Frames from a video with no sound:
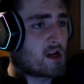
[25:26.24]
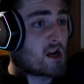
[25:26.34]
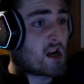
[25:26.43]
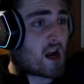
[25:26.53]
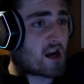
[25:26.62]

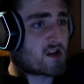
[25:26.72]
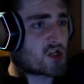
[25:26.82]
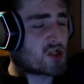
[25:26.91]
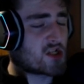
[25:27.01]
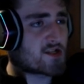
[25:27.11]
And
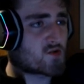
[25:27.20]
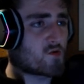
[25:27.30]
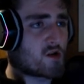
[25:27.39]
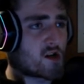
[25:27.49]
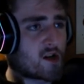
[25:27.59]
another
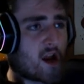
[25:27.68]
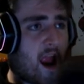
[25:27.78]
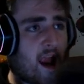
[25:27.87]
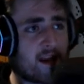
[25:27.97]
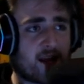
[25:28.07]
one.
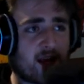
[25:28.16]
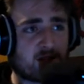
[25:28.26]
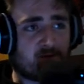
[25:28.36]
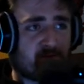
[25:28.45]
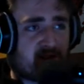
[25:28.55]

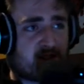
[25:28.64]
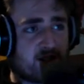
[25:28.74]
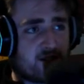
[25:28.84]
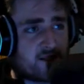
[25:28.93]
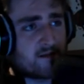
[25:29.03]

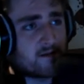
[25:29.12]
Empty.